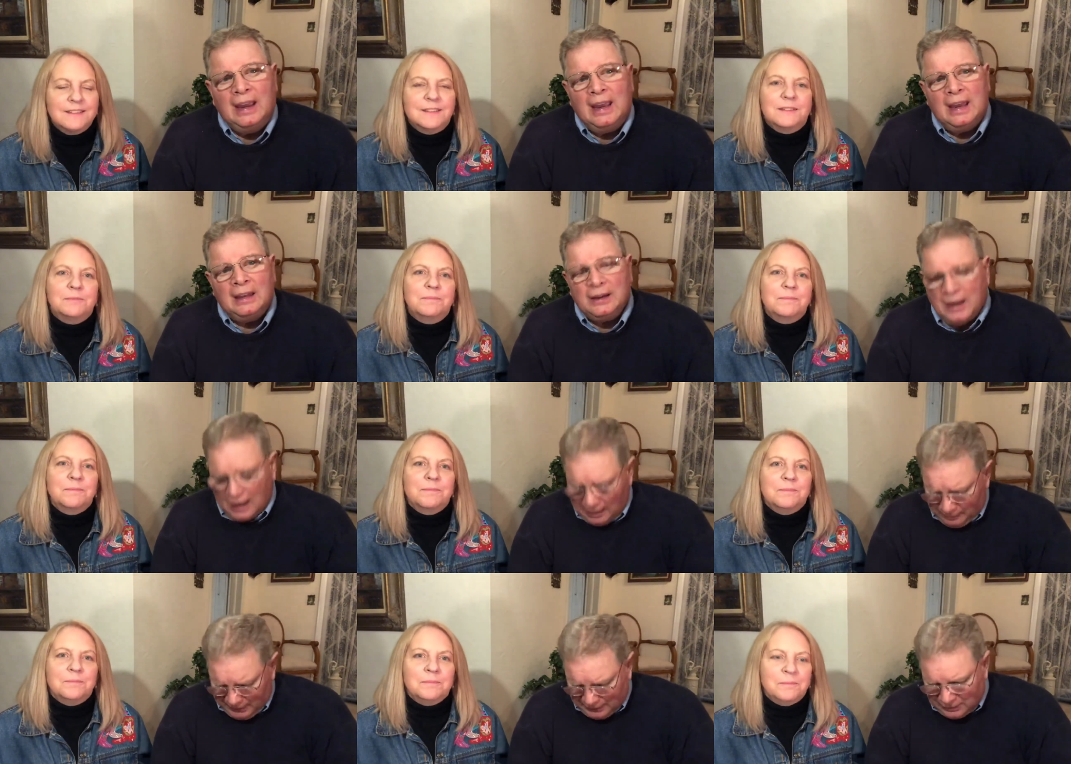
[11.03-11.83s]
Speaker 1: And
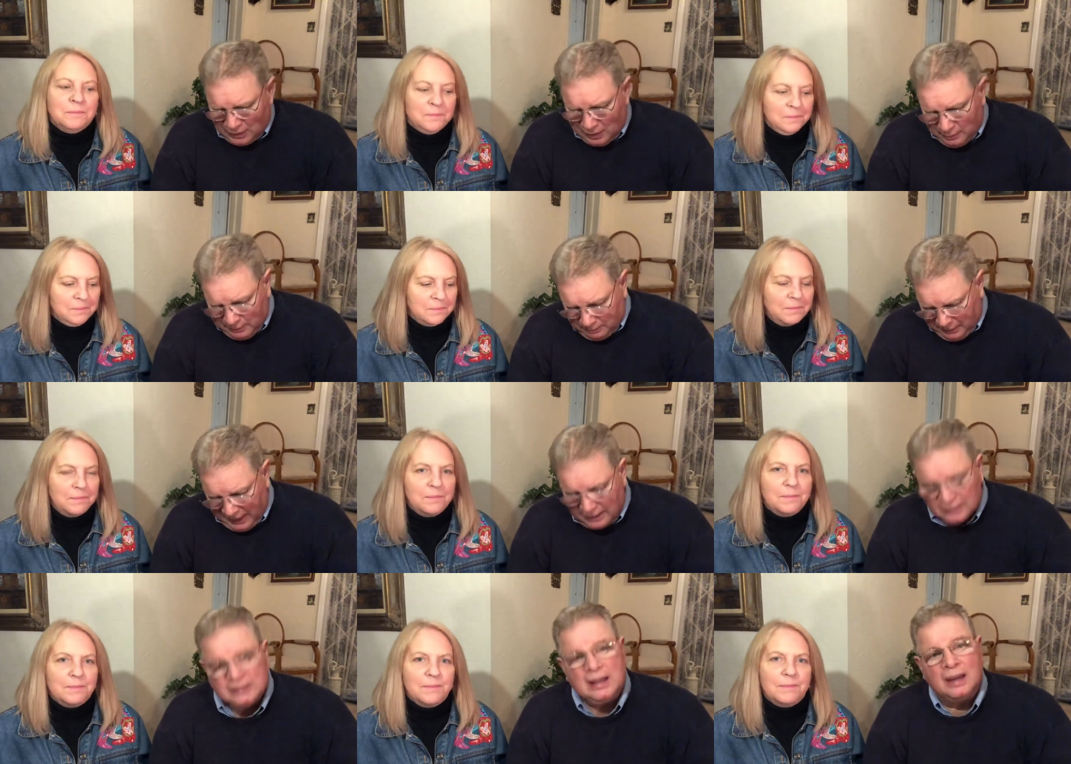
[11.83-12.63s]
uh, it's going to be
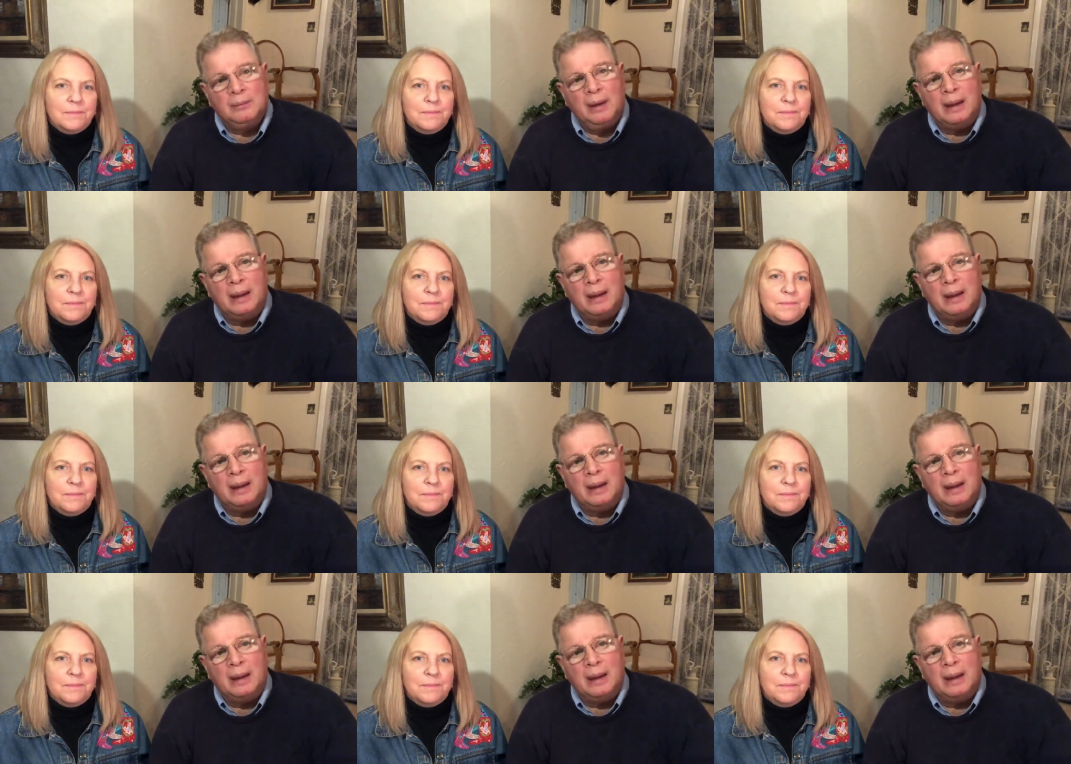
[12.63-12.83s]
based on my